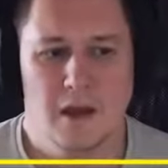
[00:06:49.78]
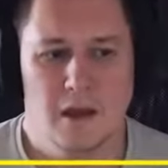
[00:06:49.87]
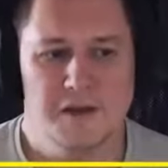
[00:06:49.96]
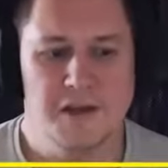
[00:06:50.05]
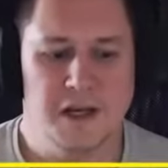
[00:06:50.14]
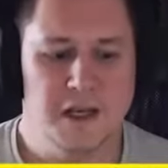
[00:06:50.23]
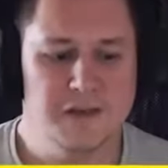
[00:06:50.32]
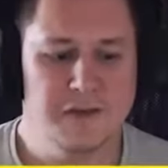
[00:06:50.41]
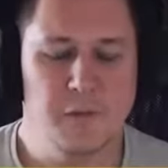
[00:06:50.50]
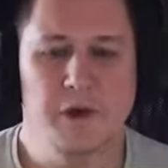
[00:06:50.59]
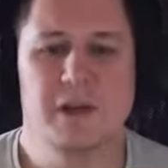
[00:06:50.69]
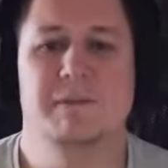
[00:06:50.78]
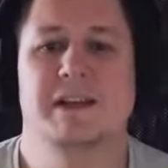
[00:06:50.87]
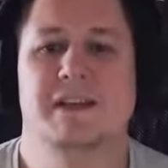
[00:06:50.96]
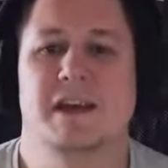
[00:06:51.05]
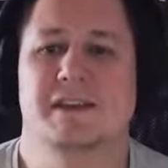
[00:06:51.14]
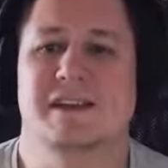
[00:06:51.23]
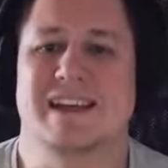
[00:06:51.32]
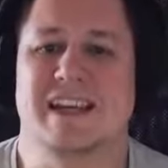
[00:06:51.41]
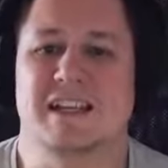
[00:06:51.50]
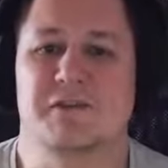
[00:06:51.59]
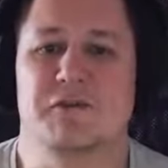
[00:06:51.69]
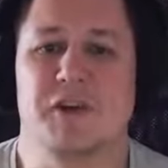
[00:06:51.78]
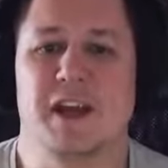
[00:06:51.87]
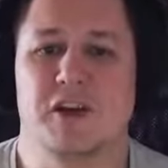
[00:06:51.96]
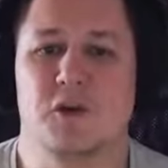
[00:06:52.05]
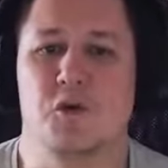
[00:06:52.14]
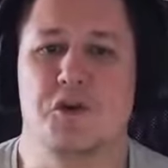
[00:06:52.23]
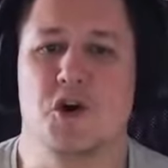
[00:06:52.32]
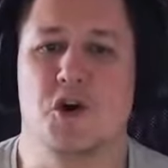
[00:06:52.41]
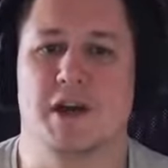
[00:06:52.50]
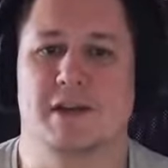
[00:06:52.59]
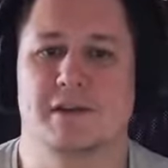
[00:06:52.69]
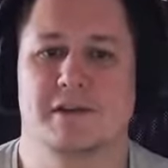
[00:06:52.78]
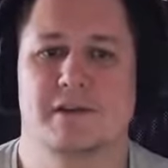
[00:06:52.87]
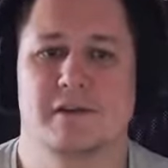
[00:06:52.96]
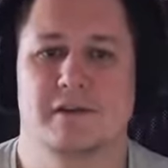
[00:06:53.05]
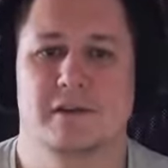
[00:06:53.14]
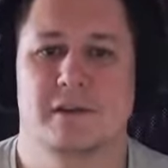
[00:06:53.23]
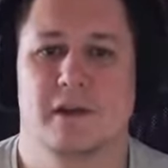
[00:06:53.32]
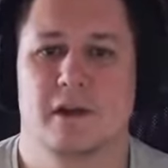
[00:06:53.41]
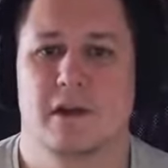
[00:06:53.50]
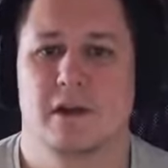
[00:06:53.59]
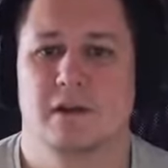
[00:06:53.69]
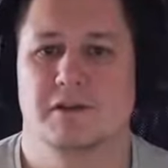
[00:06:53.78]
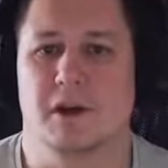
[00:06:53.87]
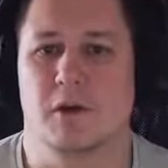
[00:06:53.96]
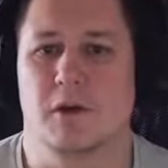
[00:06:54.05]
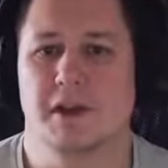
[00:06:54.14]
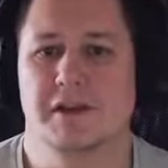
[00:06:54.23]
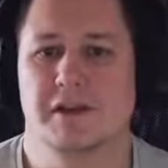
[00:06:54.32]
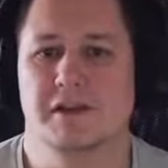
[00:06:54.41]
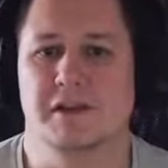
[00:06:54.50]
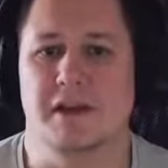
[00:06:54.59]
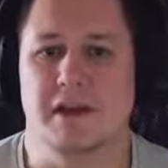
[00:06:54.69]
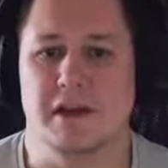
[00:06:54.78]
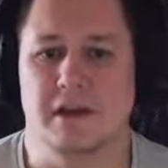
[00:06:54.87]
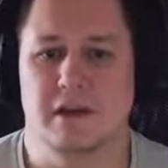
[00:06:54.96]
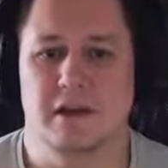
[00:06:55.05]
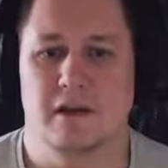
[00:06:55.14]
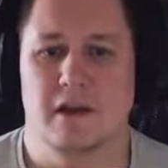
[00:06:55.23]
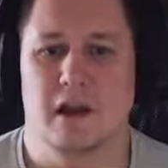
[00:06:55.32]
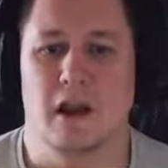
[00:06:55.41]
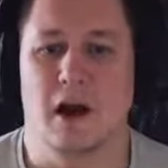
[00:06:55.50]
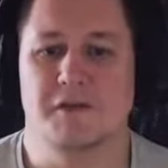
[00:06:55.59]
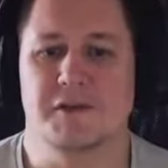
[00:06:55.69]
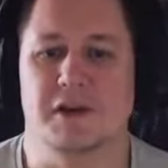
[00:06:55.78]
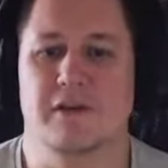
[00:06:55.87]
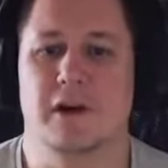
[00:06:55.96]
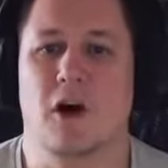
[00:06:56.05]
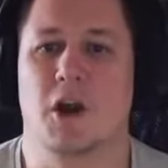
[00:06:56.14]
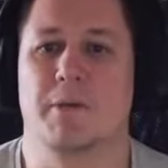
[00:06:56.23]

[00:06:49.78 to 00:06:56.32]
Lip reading: So the next thing we're going to be testing is vehicle noise. So this is the live server on a